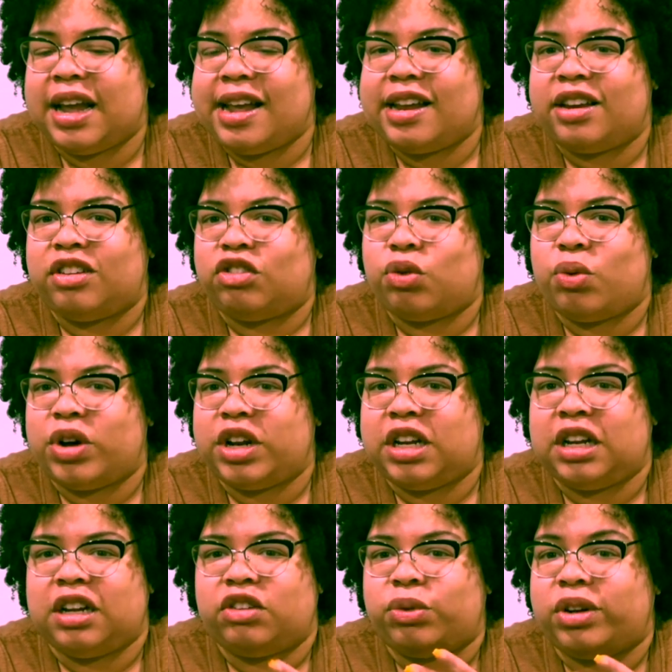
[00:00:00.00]
in
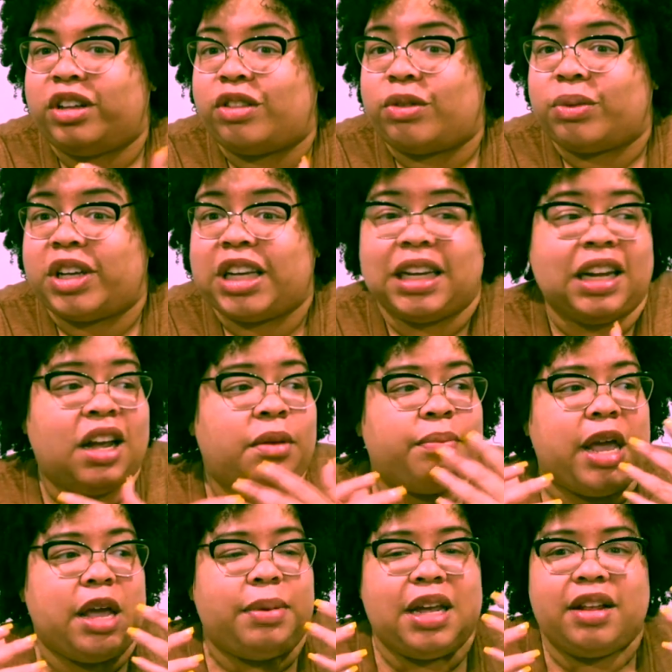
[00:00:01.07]
twenty twenty-three.
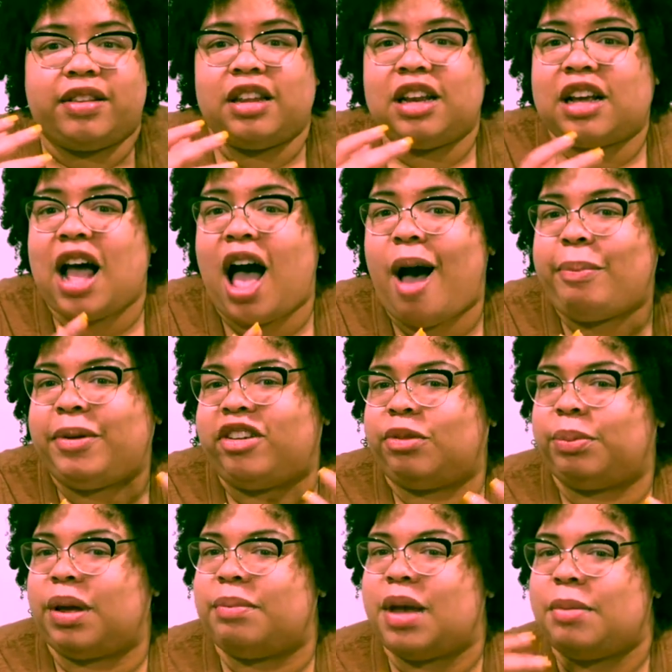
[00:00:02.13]
Maybe it's an
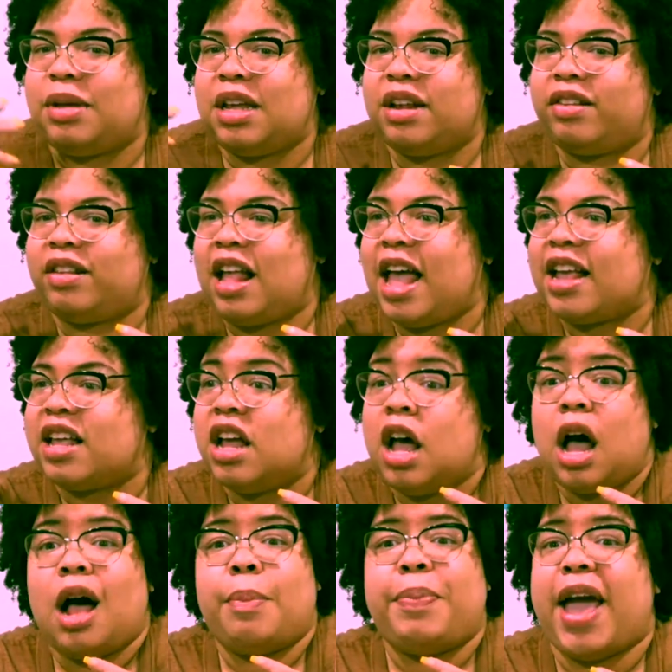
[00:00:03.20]
accomplishment. Maybe it's like
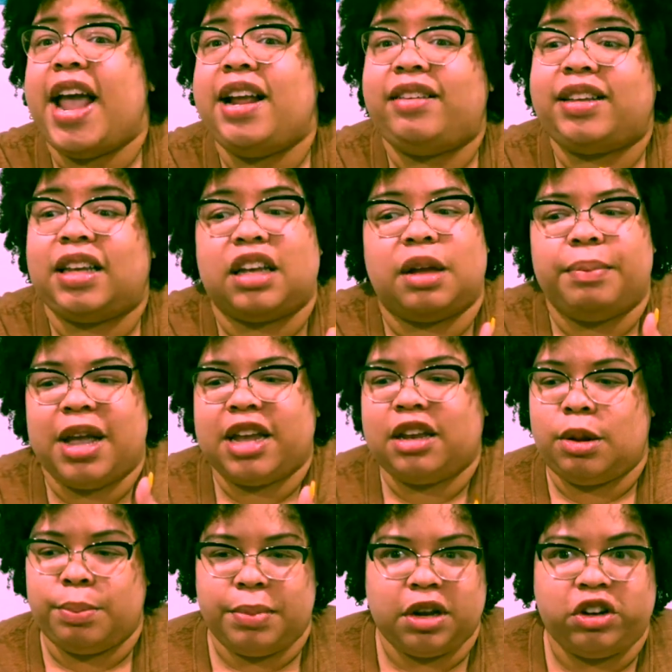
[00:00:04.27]
a painting and
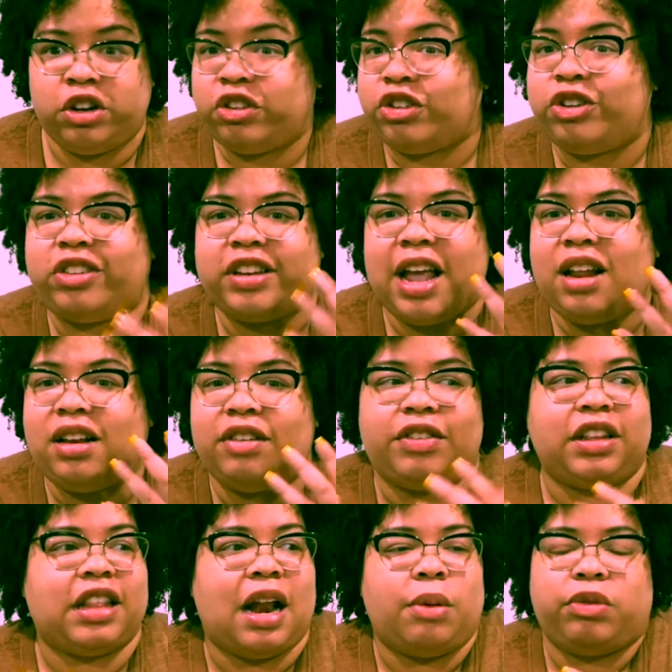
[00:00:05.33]
making a miniature scale of
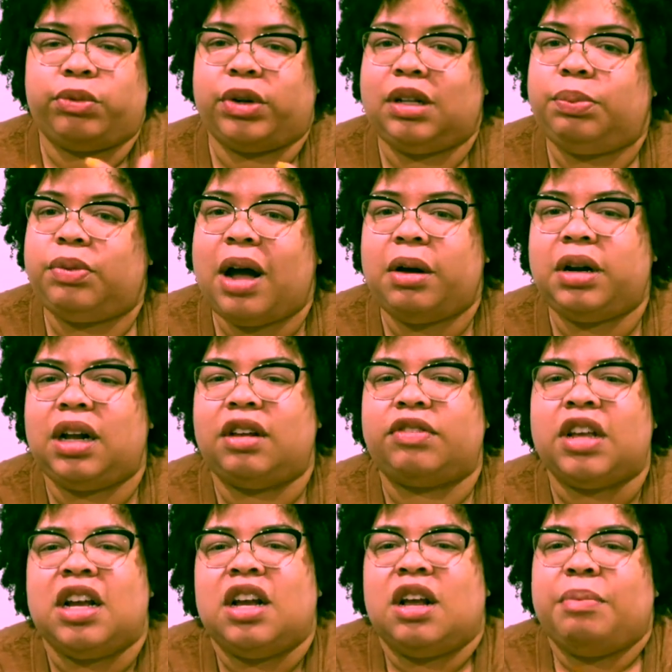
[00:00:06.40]
it that I was really proud of.
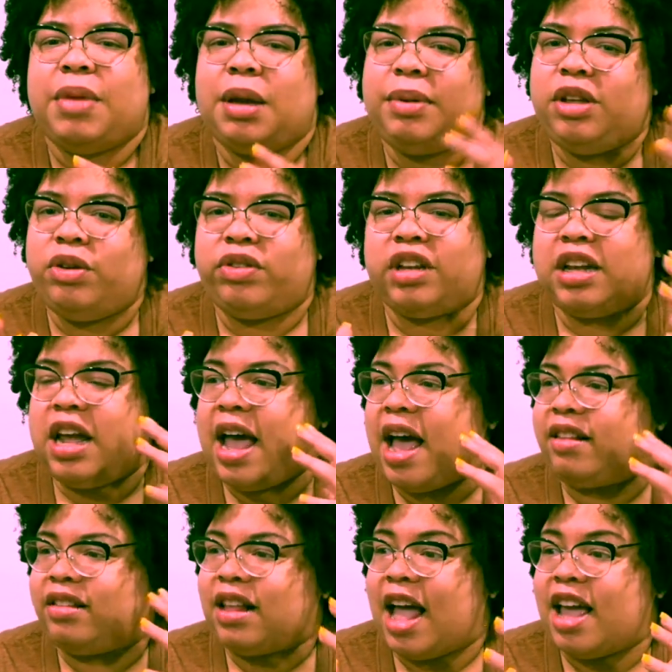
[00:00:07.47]
Maybe using it
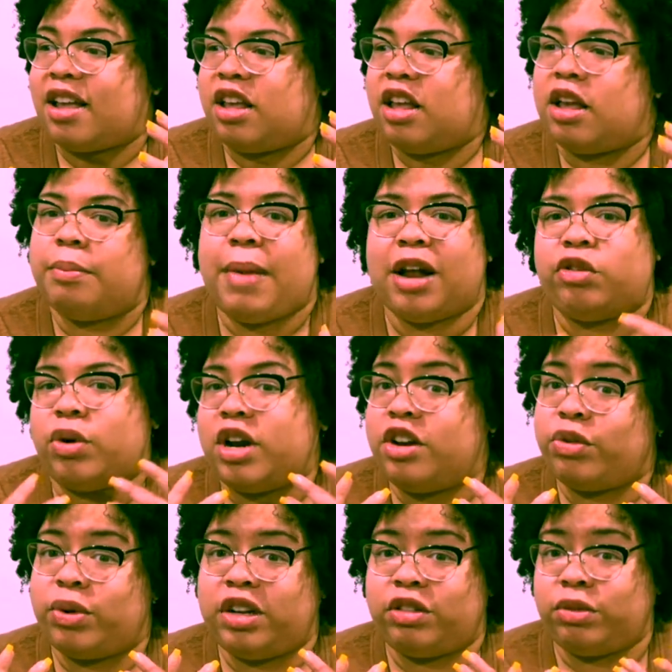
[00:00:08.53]
as like my twenty
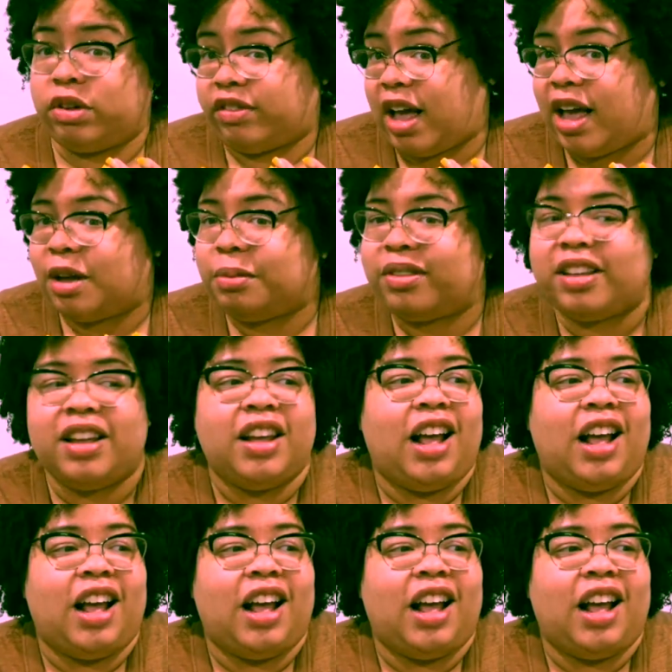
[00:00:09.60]
twenty-three vibes,